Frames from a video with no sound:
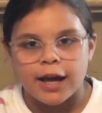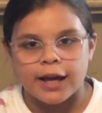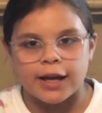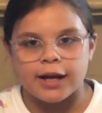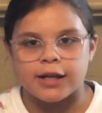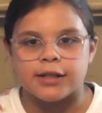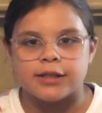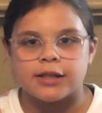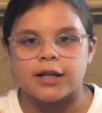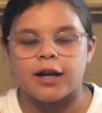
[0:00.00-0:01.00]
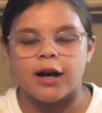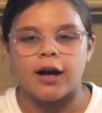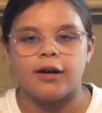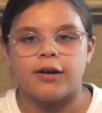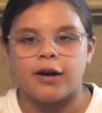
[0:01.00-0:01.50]
and
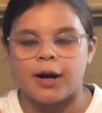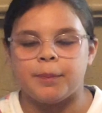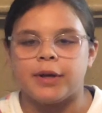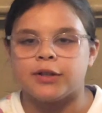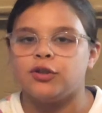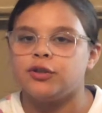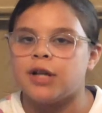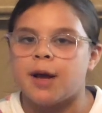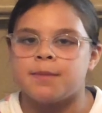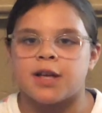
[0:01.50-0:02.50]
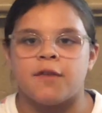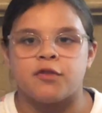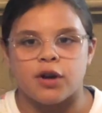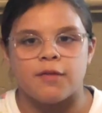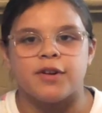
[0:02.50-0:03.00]
clapping two times
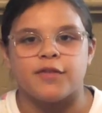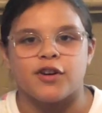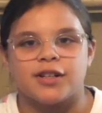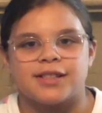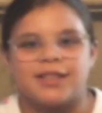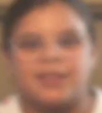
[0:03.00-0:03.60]
after every verse.